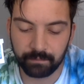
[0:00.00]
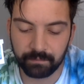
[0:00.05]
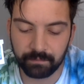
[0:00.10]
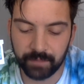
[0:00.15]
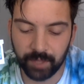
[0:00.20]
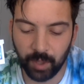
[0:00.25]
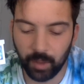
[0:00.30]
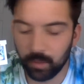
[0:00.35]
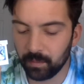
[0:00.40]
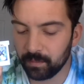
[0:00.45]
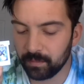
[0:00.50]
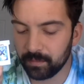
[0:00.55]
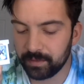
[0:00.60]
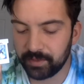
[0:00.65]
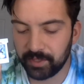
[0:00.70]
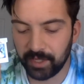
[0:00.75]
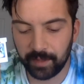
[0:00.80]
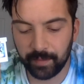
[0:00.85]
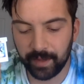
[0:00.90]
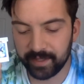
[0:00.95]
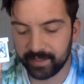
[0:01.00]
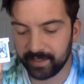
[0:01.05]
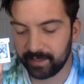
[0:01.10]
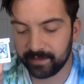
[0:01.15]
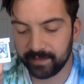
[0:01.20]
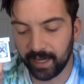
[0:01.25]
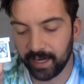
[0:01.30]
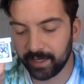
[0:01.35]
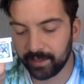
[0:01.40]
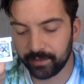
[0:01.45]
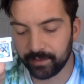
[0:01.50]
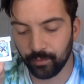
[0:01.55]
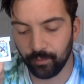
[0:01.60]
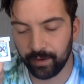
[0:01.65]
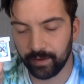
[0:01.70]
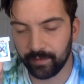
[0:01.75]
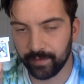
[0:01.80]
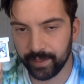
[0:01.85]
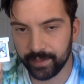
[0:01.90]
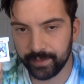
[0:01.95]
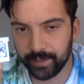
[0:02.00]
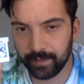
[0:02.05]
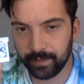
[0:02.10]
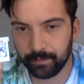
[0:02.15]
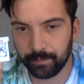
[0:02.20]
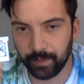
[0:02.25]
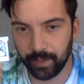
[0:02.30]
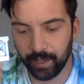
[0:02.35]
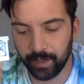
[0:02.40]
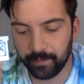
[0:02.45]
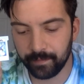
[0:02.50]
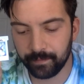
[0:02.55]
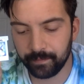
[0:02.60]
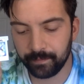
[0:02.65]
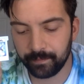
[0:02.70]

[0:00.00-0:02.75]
don't seem as exciting to revisit, but